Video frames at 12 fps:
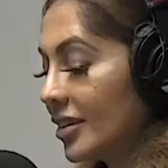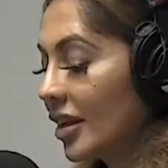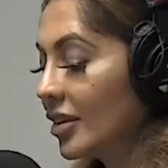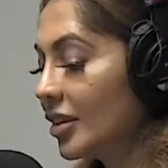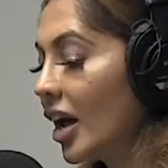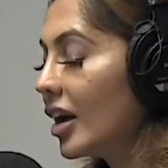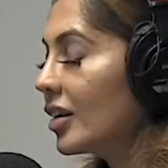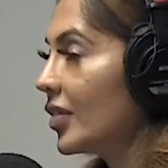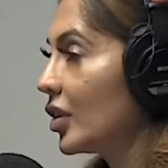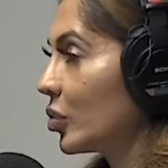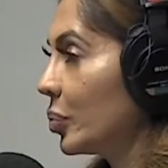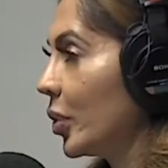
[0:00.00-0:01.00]
a lot of
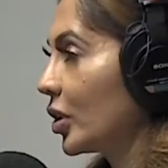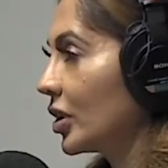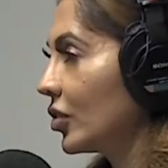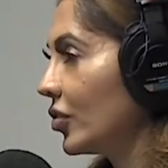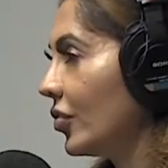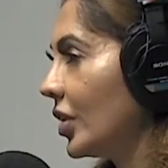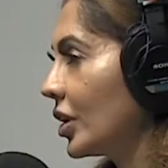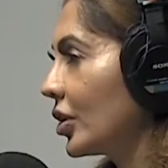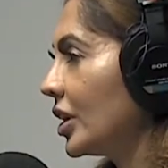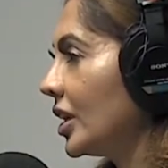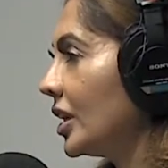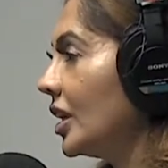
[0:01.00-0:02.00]
this book is
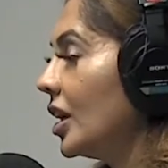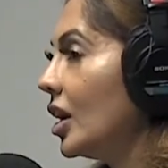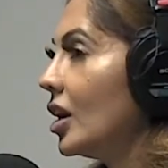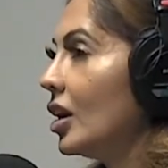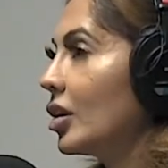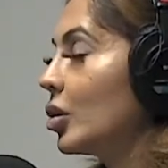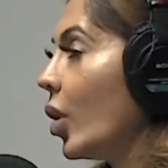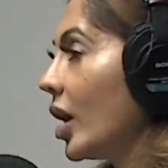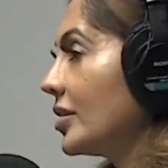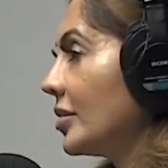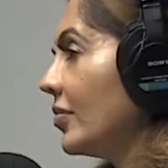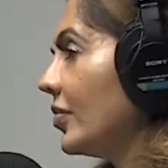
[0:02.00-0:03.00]
very
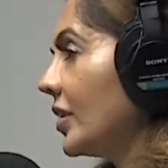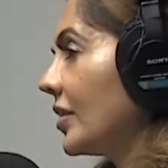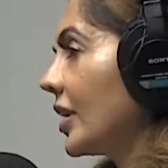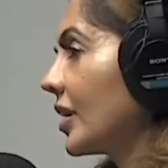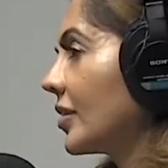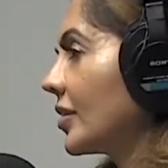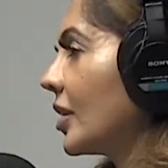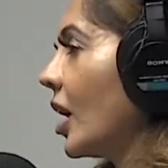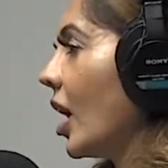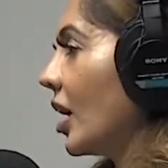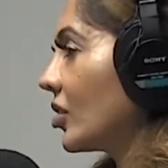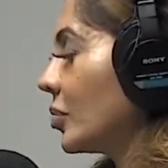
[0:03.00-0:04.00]
quantum physics,
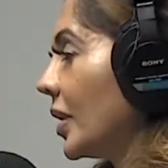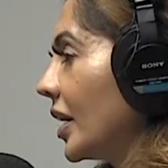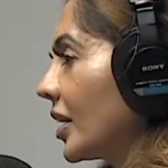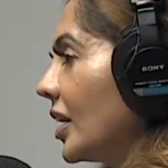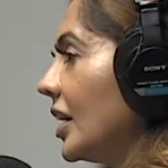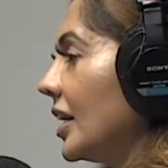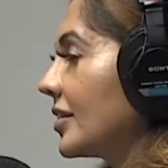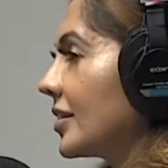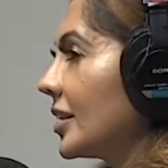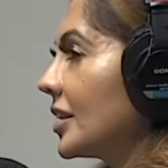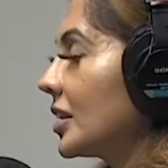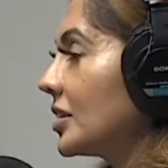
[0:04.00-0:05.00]
cosmic. It's
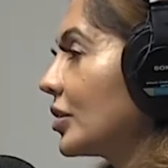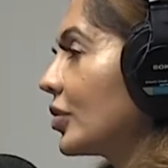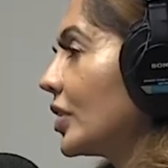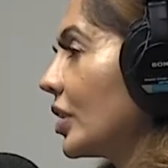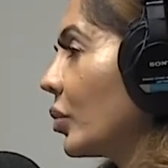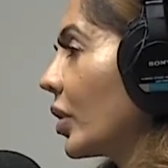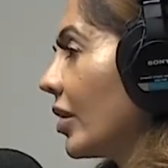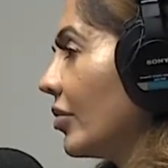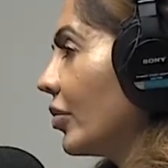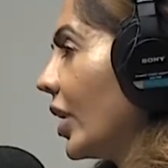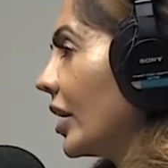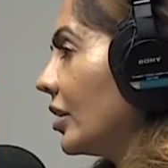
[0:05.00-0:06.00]
a little different than what
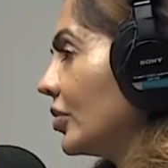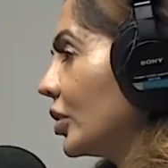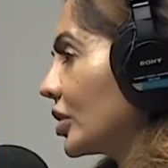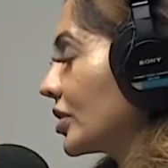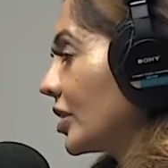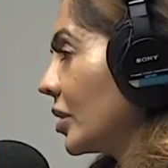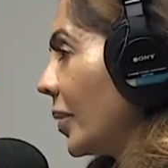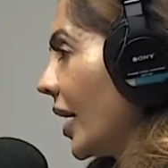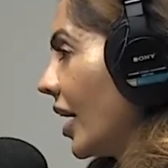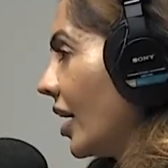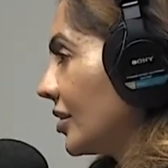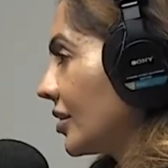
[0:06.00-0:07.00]
I've read of yours in the
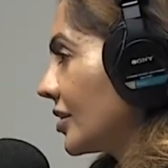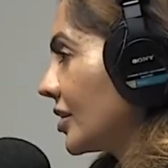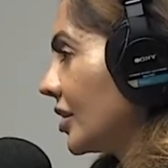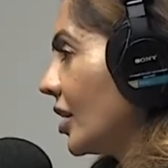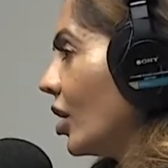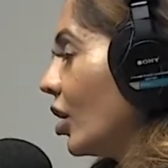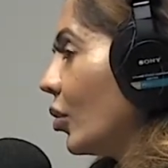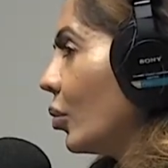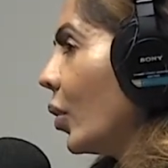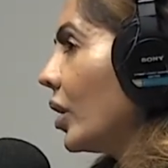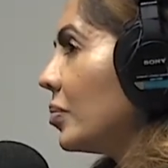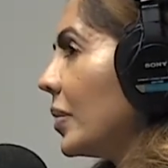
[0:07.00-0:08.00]
past.
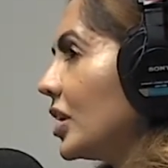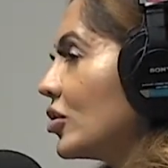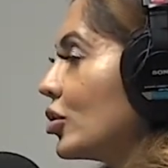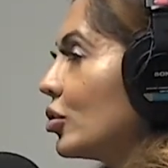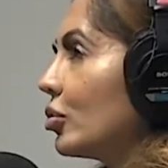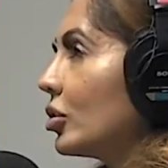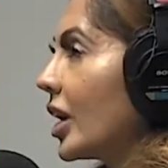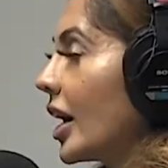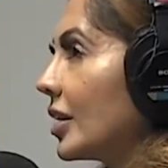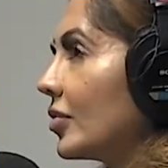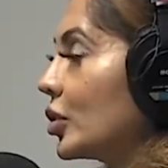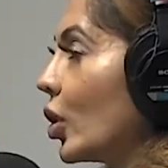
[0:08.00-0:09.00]
What made you
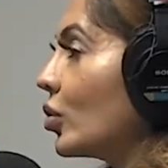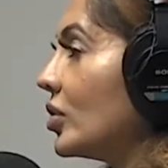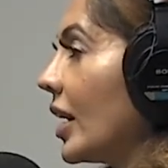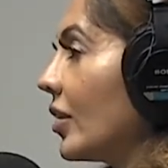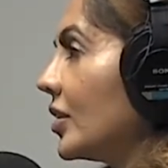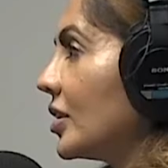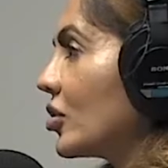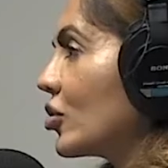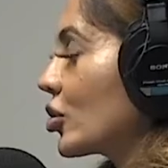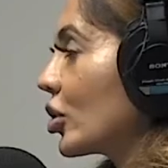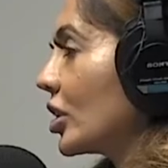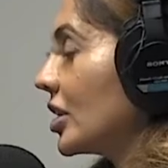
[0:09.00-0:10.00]
kind of go down this
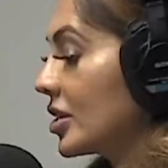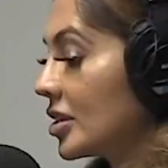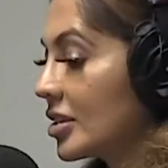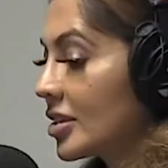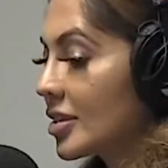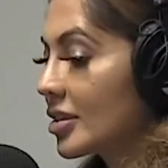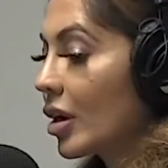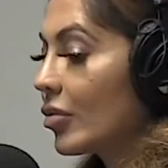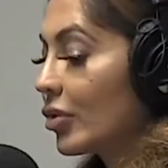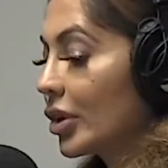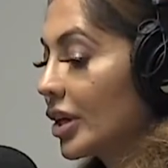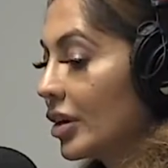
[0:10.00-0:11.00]
journey to
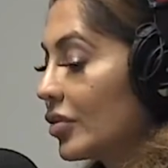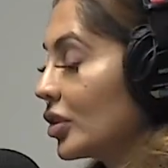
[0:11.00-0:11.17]
discovery of